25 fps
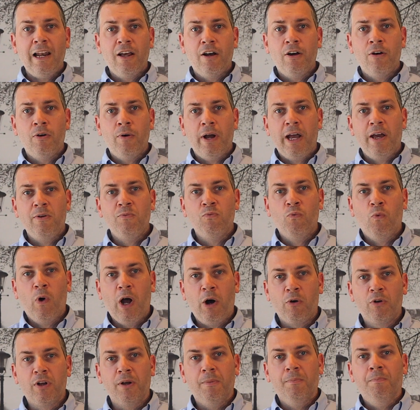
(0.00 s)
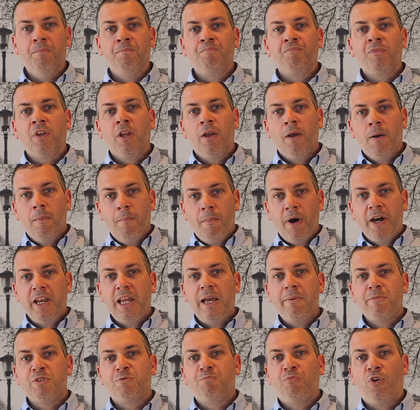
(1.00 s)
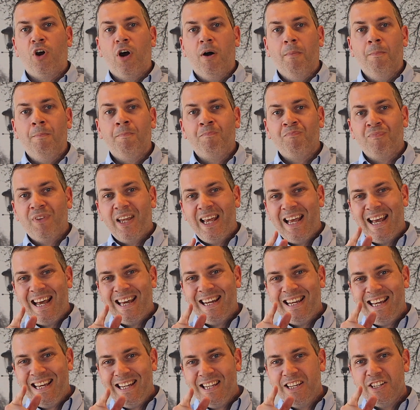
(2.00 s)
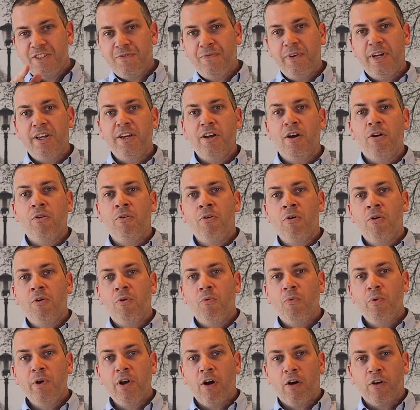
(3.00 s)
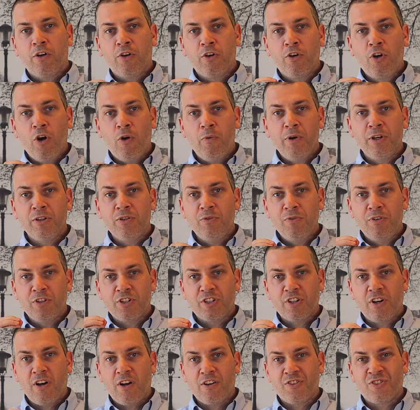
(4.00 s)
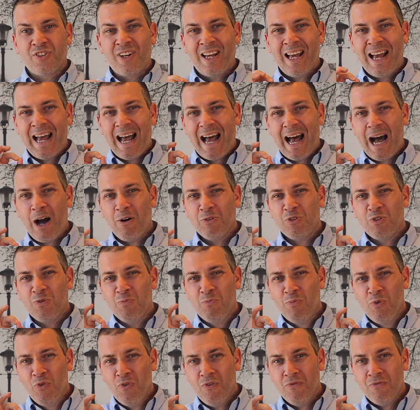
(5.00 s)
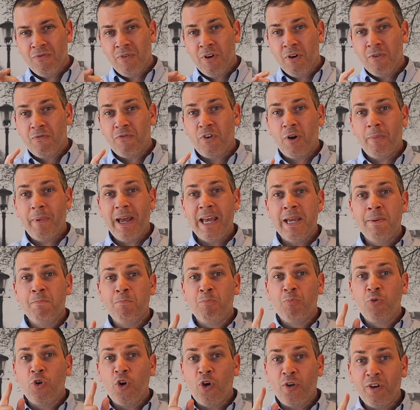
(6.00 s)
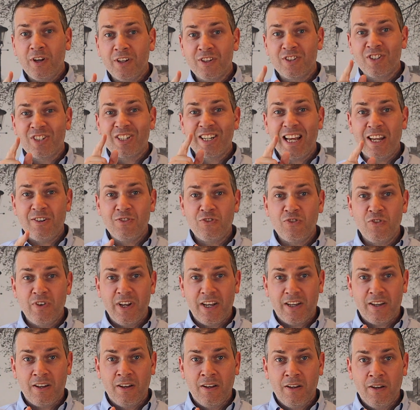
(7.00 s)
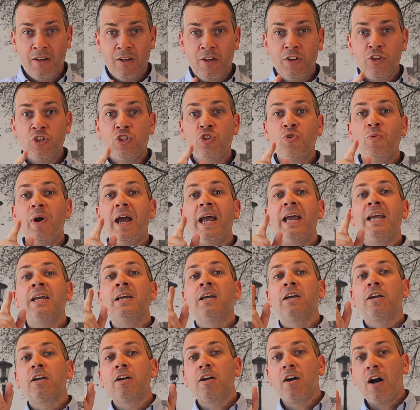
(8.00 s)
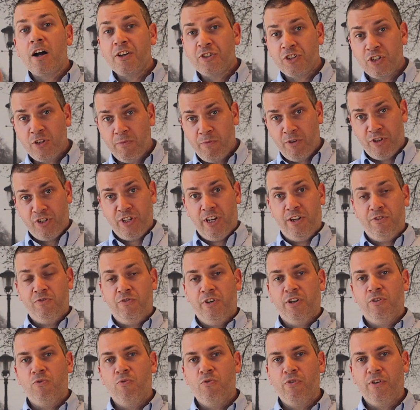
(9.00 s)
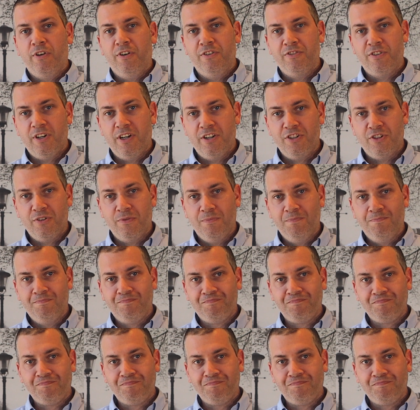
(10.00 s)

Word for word: Hello and welcome. My name is Bram, and in this video we are going to discuss how to move from a product-centric to a customer-centric organization.